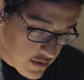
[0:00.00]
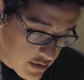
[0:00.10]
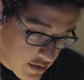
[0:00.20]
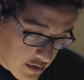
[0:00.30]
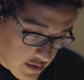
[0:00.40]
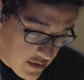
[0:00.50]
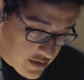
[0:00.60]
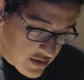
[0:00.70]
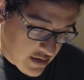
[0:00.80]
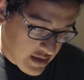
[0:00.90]

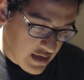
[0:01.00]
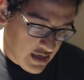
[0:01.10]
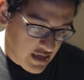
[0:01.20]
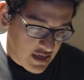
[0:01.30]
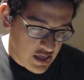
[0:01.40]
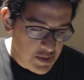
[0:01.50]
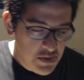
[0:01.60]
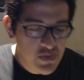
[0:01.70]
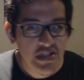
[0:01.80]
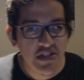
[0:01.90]
It's been a
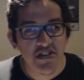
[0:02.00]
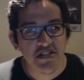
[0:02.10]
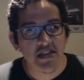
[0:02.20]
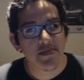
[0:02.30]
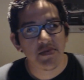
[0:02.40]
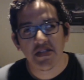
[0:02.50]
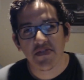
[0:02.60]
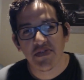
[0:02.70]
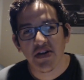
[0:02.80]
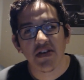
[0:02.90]
really long time since I've
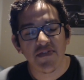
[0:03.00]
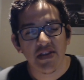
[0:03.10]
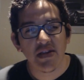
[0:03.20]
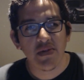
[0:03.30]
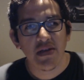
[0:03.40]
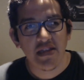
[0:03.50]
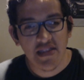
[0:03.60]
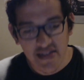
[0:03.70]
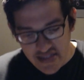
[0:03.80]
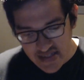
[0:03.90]
done a video like
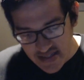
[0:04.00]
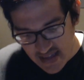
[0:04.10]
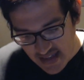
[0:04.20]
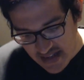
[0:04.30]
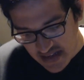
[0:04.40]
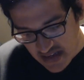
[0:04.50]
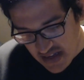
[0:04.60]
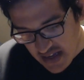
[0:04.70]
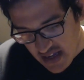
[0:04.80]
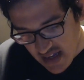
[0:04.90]
this, and
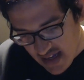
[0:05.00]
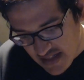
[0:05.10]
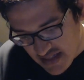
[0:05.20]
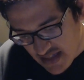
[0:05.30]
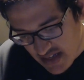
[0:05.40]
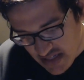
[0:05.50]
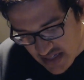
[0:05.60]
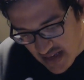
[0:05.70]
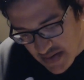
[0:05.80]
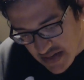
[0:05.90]
it's
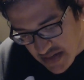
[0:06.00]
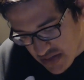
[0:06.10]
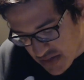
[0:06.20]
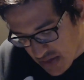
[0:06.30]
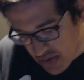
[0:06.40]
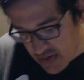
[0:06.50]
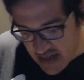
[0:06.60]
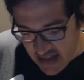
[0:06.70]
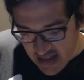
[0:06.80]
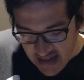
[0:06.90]
astounding to look at,
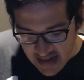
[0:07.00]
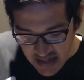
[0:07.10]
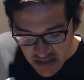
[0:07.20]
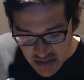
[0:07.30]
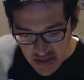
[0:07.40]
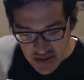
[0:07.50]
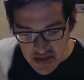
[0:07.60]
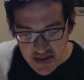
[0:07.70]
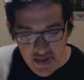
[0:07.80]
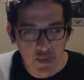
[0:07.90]

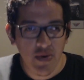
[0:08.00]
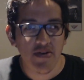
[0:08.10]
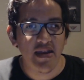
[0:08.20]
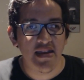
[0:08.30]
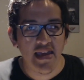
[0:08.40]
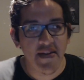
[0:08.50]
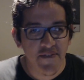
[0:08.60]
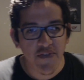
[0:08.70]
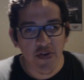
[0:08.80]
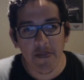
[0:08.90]
where I came
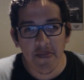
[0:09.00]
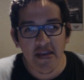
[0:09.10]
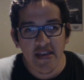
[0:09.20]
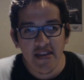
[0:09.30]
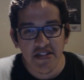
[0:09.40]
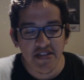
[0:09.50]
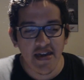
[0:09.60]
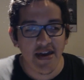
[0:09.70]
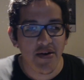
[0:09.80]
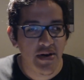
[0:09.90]
from to
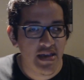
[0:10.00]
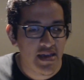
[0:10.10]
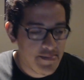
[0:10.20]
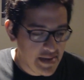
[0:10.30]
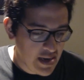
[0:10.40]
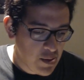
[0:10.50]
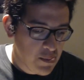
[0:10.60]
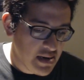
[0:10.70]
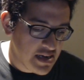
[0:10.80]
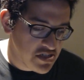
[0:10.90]
how I am now.
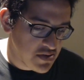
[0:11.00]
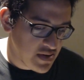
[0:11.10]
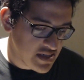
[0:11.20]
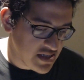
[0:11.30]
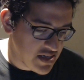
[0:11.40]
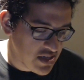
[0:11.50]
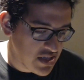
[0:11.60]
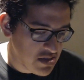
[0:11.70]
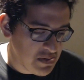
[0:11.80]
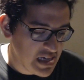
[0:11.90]
Mind you, I tend to think
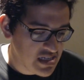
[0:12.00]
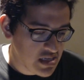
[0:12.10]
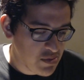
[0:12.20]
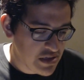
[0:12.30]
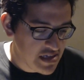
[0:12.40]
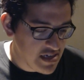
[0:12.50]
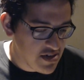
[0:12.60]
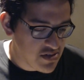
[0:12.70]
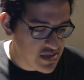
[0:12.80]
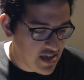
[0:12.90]
the past couple of
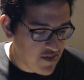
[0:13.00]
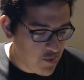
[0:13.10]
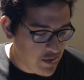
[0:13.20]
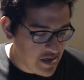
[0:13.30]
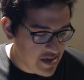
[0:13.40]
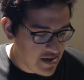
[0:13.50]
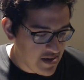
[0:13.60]
years have been